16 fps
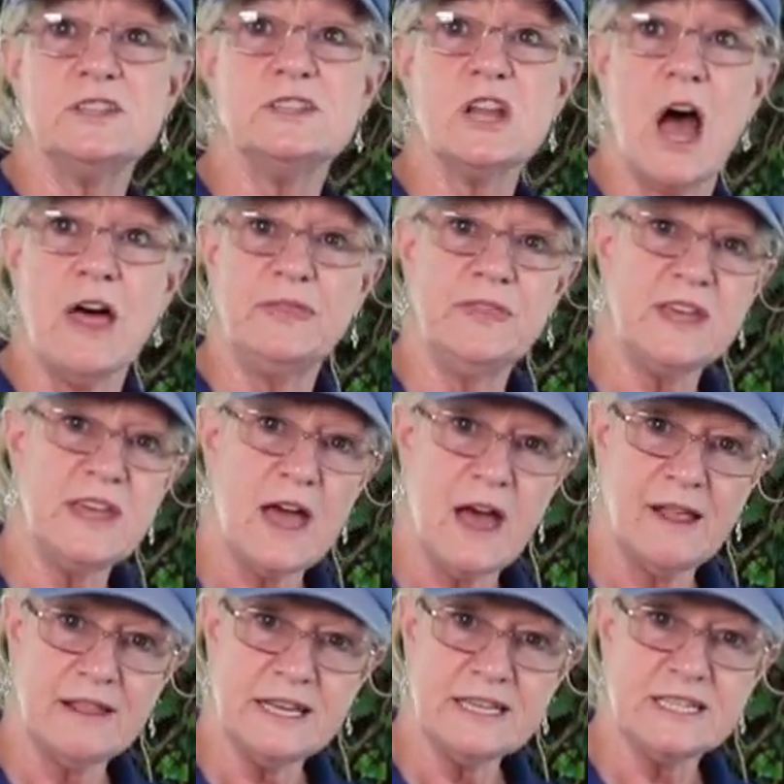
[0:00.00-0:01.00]
not the
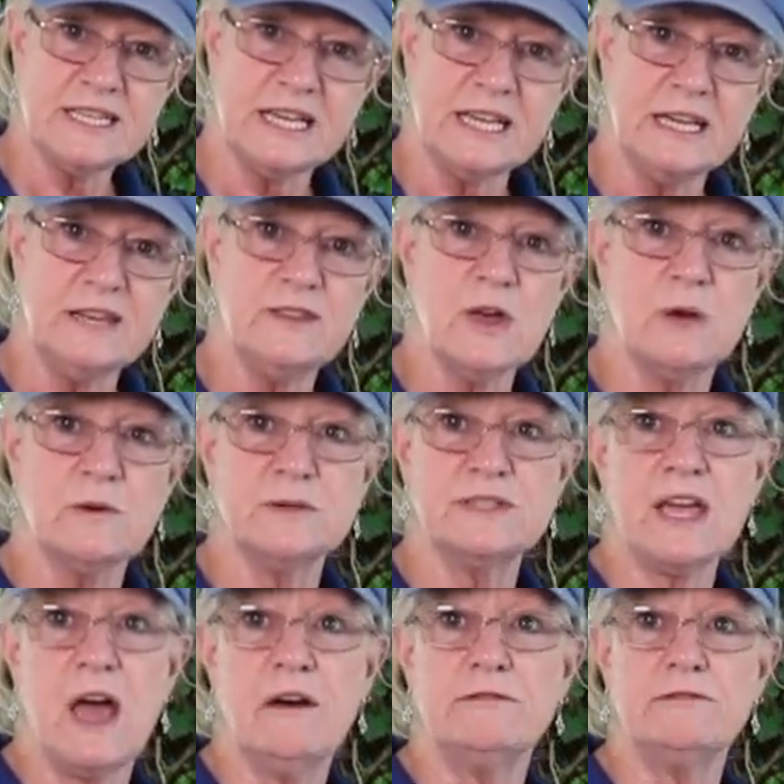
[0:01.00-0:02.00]
LED,
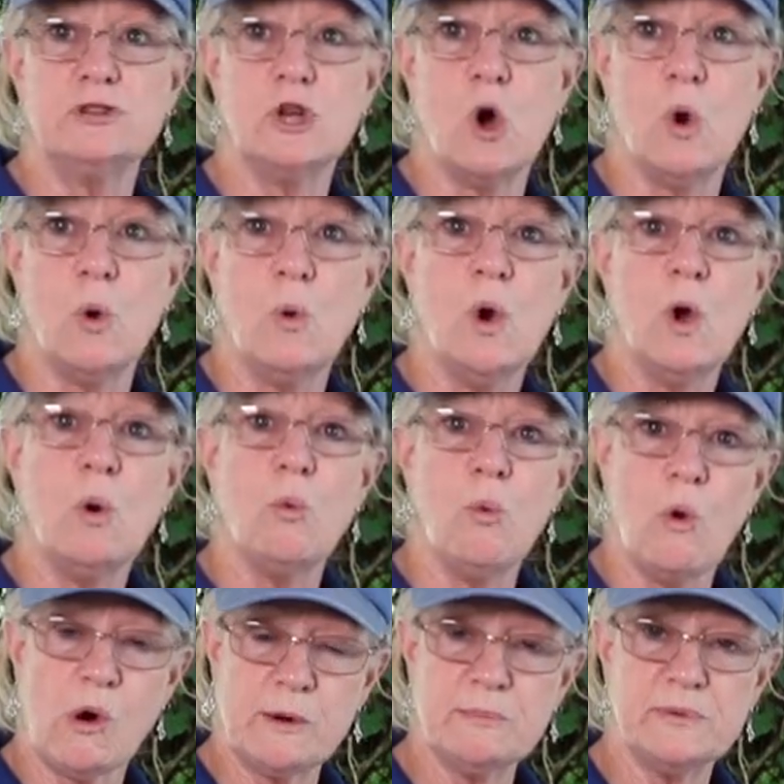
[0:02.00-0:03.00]
those have no
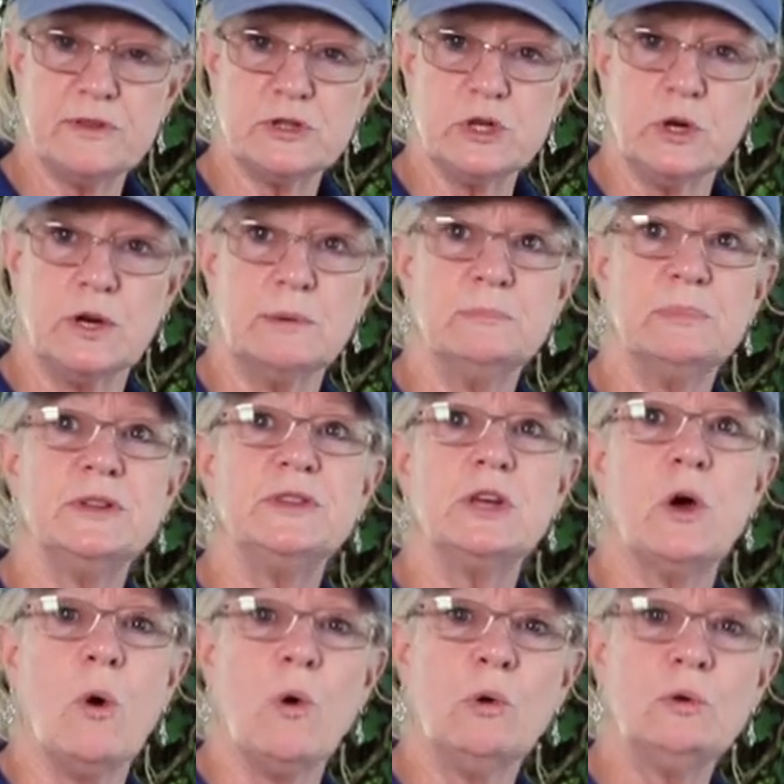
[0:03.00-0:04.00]
warmth to them, but
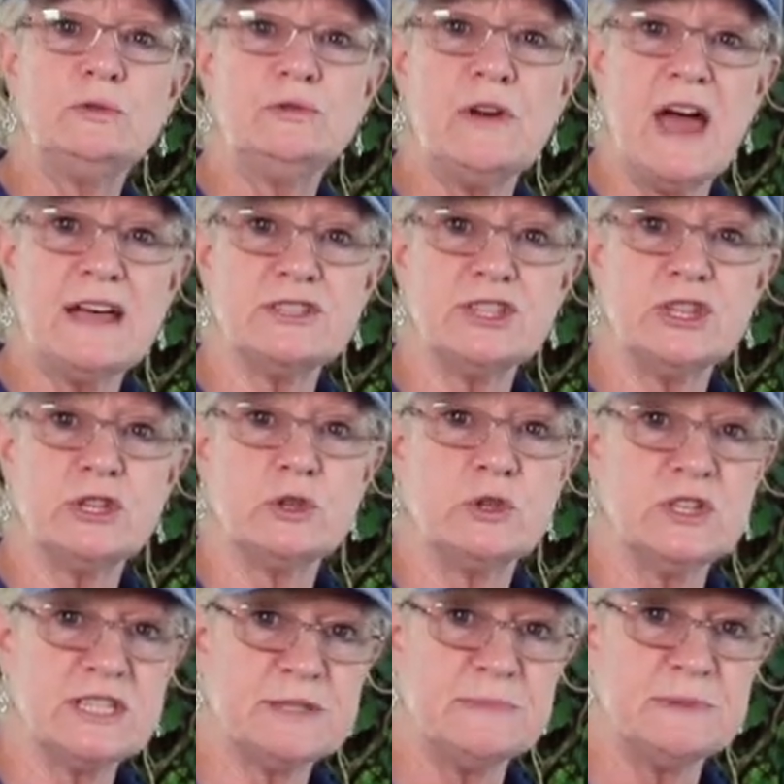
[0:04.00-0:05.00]
the old-fashioned
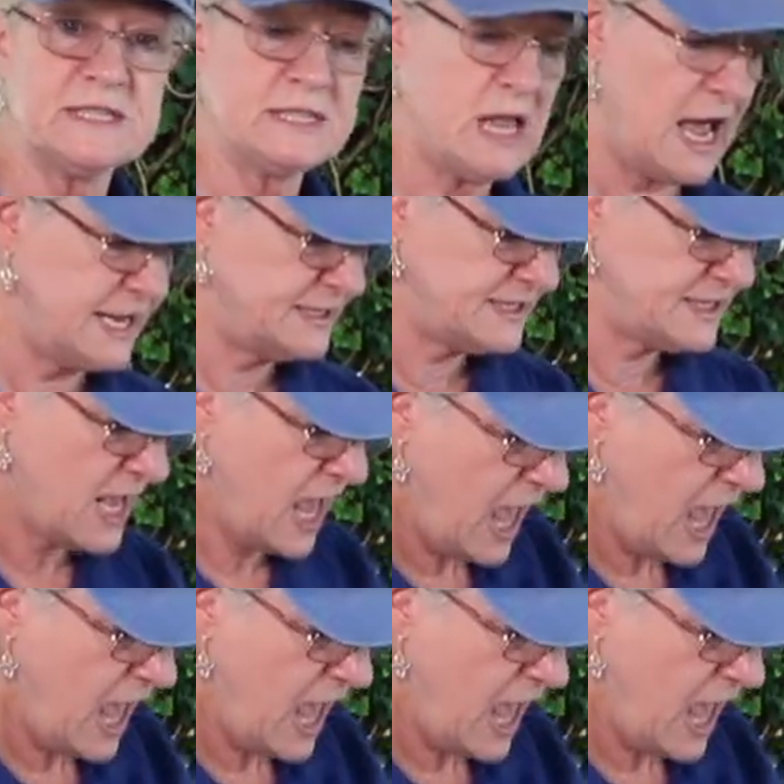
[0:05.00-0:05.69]
Christmas lights,